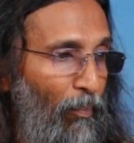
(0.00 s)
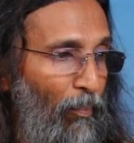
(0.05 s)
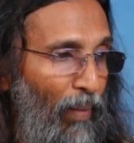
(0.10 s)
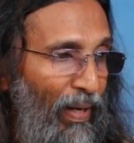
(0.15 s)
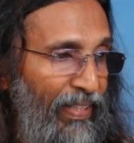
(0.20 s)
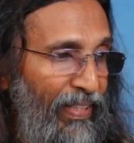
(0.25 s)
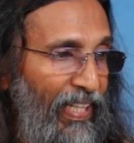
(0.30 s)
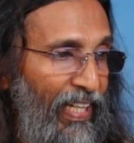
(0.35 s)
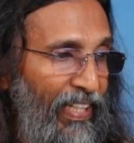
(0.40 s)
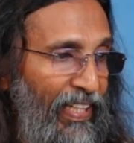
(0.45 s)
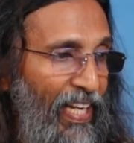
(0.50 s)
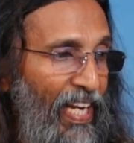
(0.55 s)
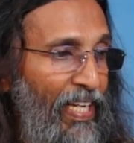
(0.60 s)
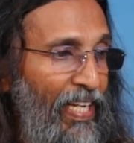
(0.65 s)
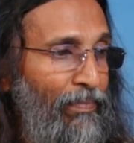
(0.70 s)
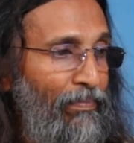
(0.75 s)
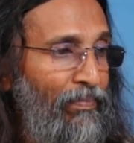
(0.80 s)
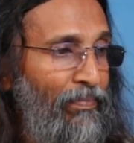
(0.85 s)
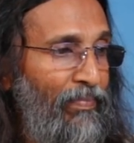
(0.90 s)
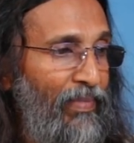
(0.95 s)
But their
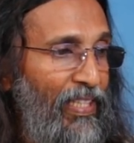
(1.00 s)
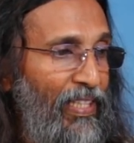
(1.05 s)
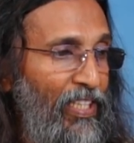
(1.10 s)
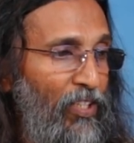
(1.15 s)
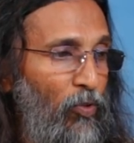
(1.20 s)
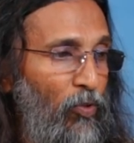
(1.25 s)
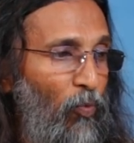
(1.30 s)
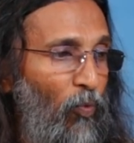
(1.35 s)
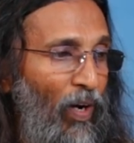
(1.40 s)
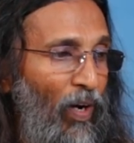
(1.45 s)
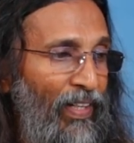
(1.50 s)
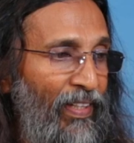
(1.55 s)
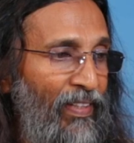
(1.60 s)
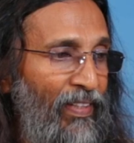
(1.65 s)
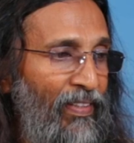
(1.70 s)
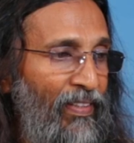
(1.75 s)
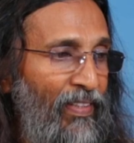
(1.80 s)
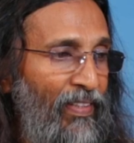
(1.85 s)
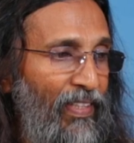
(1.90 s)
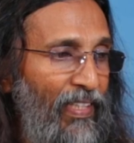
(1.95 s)
aim is
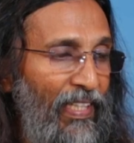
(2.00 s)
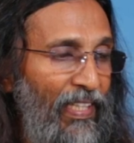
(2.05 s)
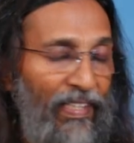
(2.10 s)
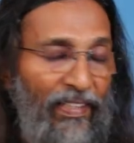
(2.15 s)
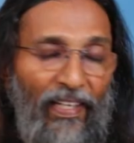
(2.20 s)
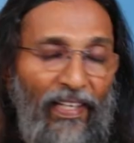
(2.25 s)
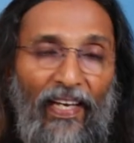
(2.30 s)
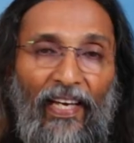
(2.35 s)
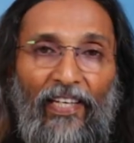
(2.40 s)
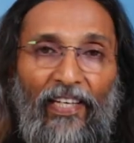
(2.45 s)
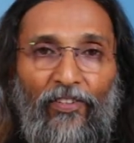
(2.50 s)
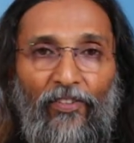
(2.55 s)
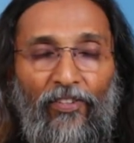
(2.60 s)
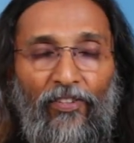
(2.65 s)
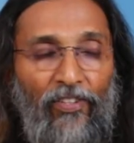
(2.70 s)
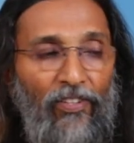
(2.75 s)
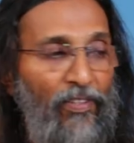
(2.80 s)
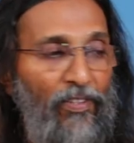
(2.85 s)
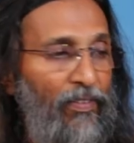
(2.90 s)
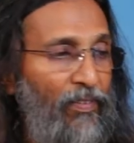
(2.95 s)
one in the
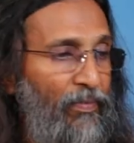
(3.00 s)
end.